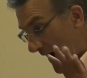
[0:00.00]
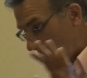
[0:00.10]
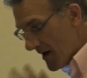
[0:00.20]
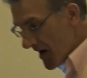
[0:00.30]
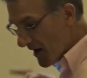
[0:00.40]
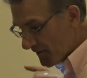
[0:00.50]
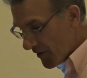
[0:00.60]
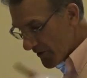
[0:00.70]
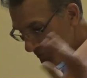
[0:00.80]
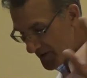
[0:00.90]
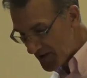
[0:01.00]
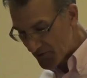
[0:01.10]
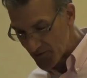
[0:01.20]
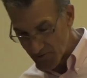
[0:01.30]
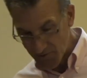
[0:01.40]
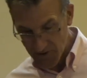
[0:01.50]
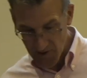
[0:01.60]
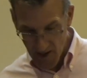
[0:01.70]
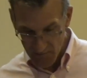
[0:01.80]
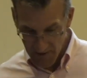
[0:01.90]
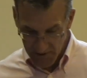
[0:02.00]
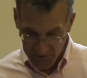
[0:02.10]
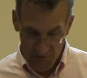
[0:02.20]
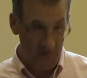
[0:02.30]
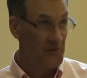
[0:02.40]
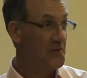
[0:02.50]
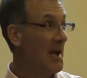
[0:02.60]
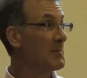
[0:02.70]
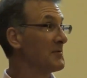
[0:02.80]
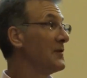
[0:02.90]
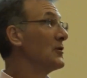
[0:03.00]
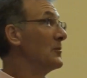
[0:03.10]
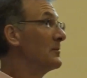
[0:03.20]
wow, of all the reasons to not race, you've just named a few.